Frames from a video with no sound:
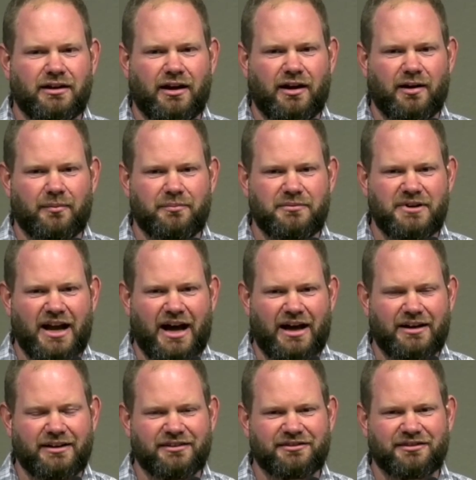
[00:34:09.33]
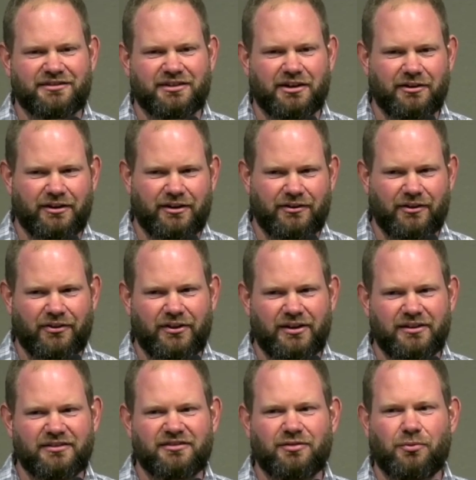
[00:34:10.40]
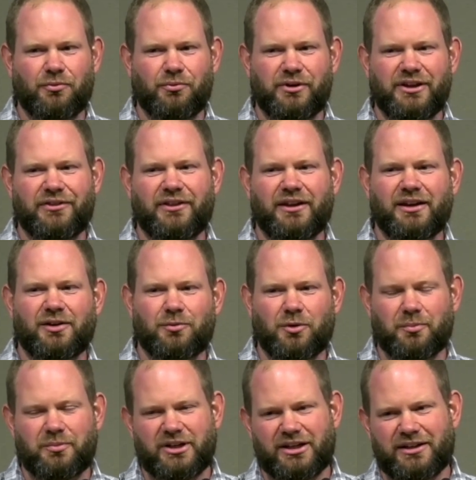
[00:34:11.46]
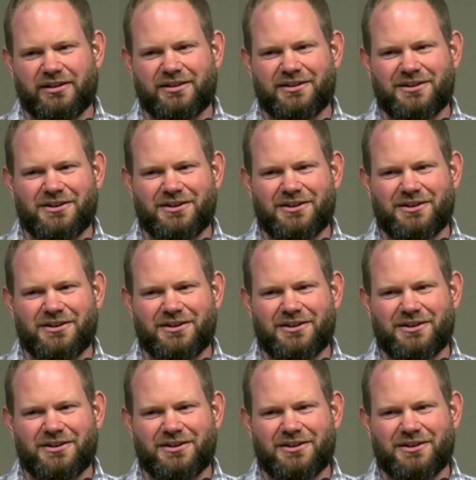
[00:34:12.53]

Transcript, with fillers: um, not necessarily in the things we think will be